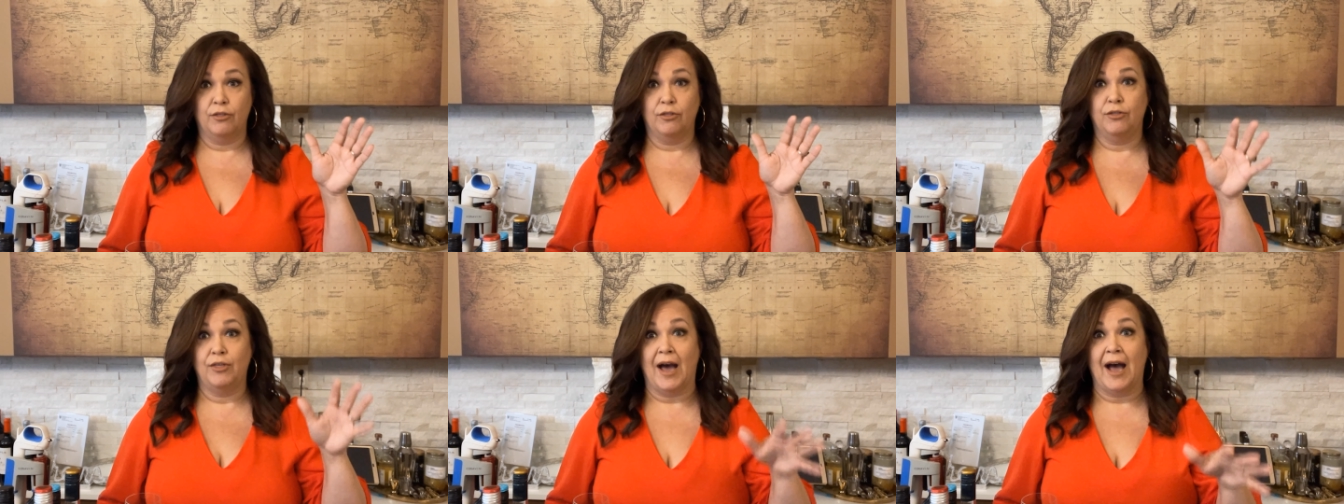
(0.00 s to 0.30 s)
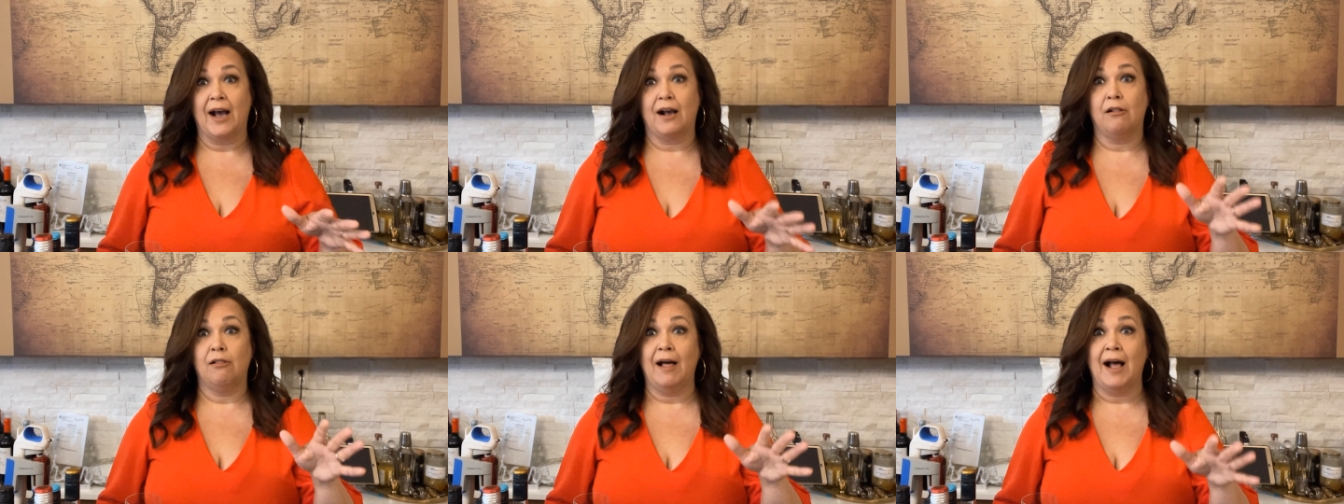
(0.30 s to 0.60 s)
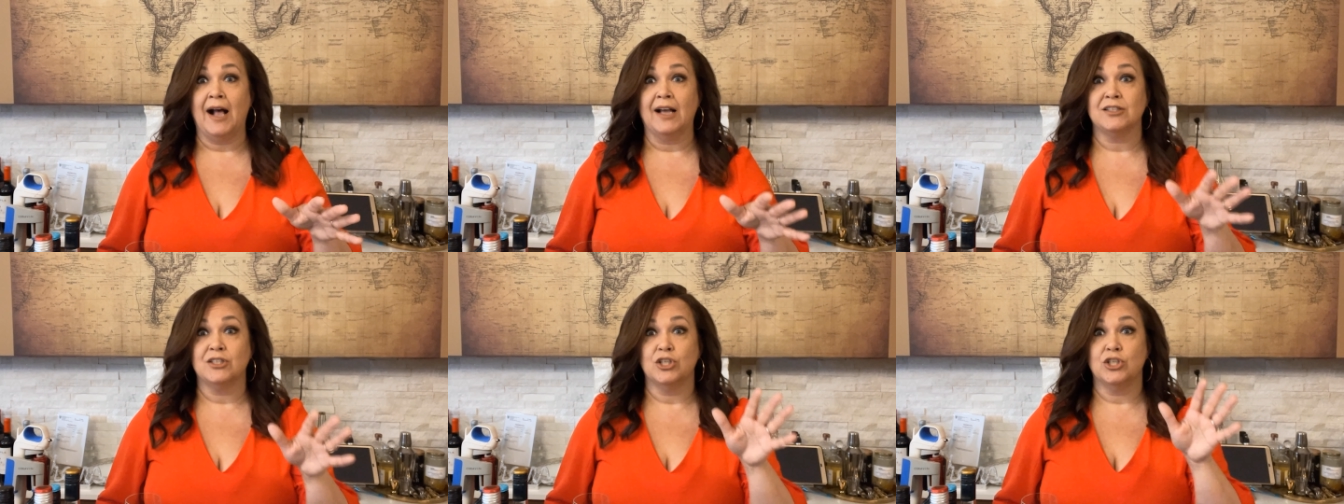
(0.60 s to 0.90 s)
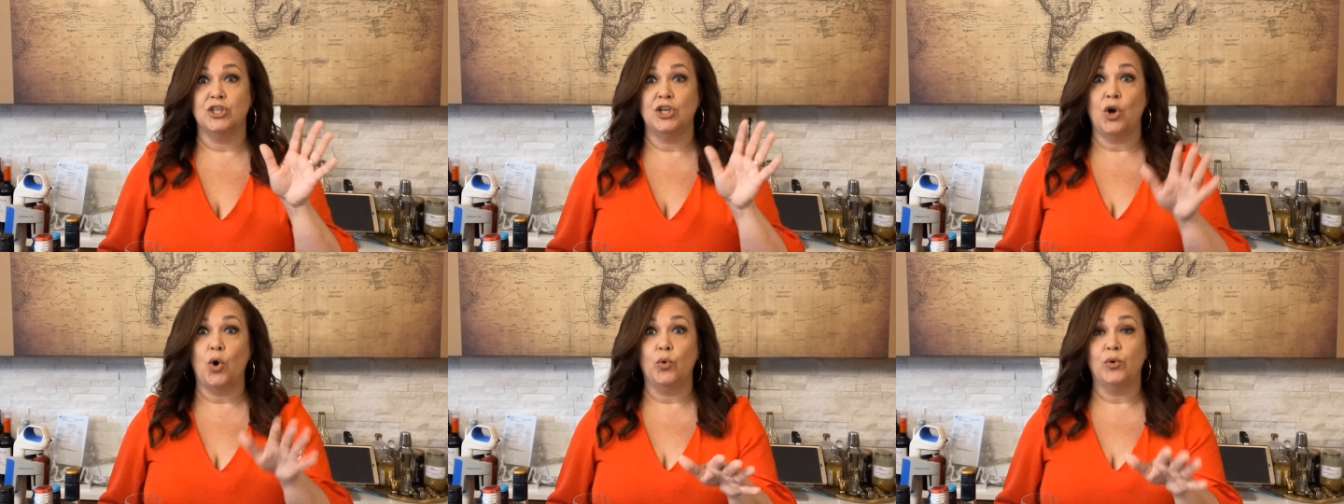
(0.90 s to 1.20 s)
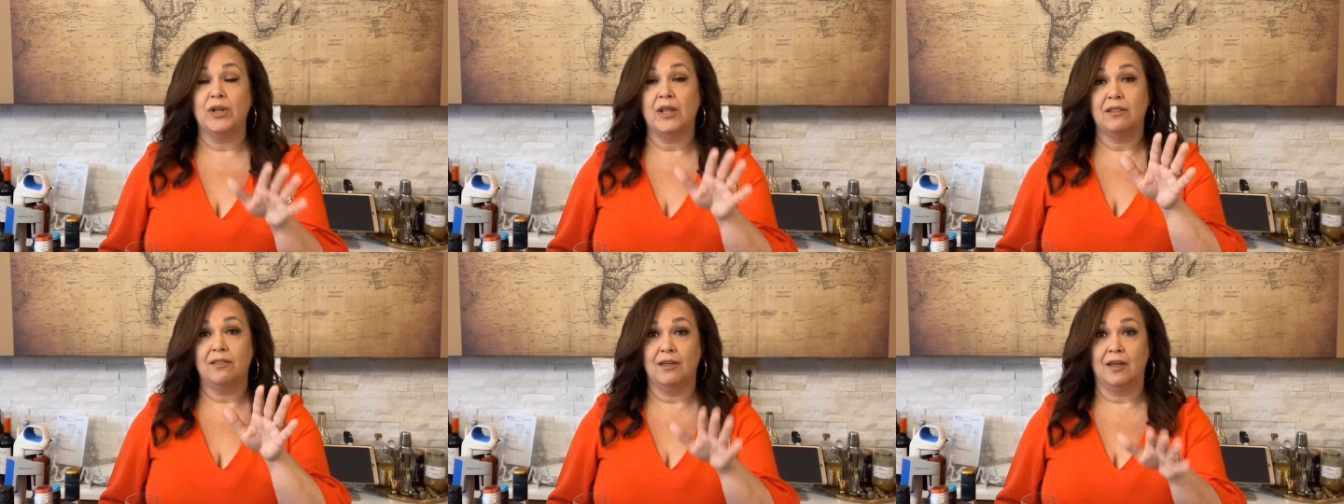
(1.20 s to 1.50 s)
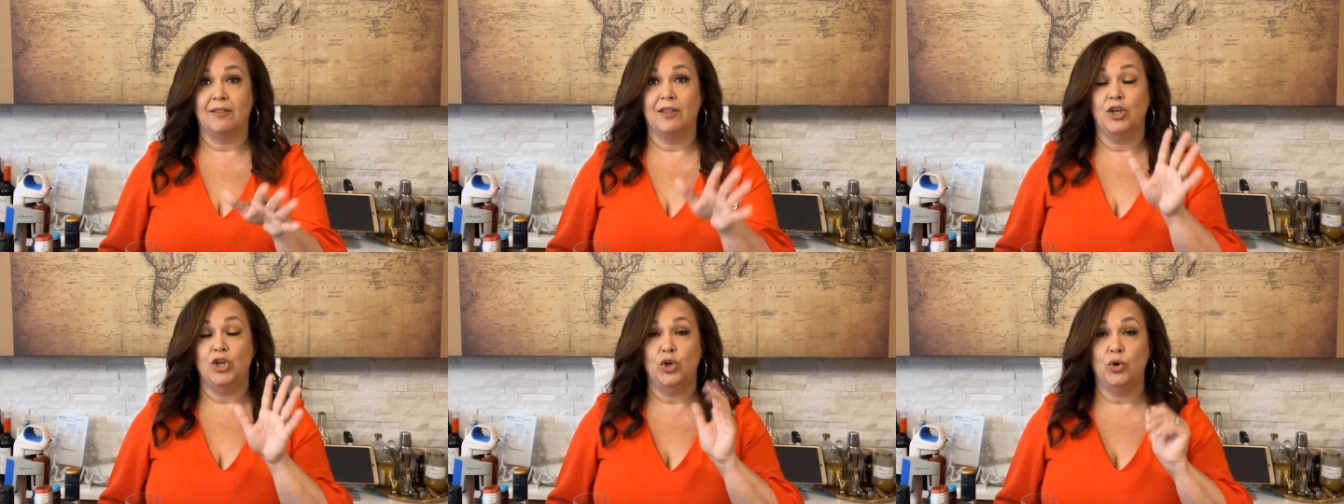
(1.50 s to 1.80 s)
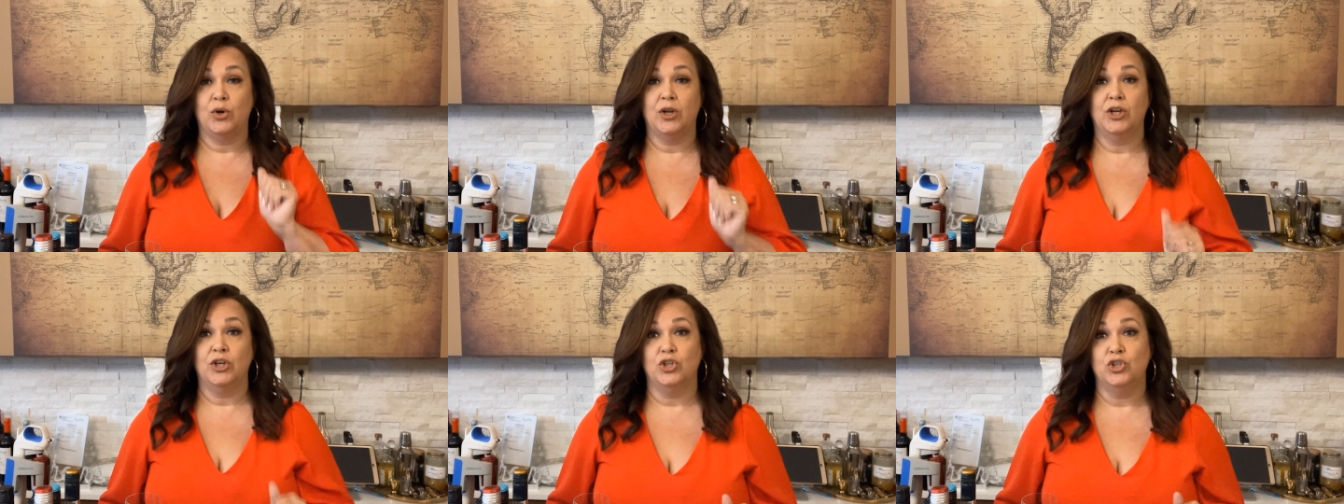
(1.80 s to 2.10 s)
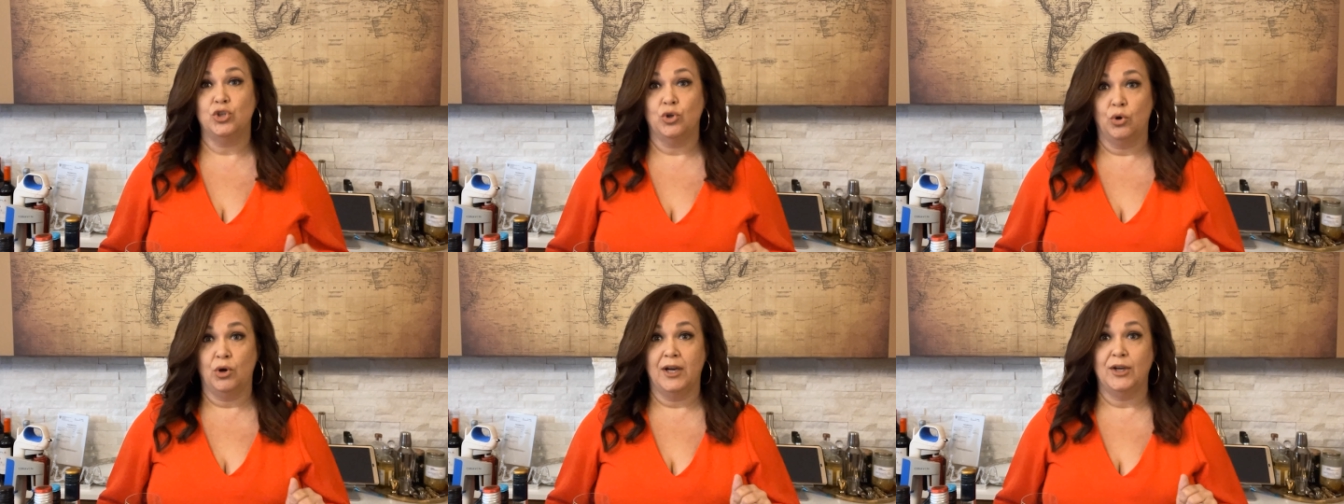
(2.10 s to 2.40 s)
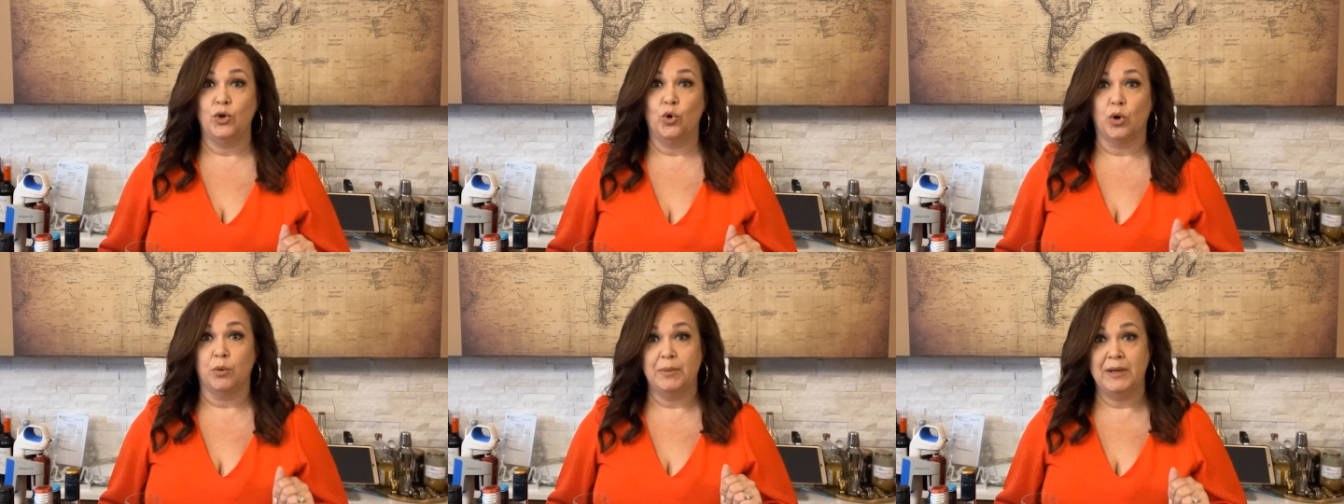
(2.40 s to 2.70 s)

that glass is the only thing that you can enjoy your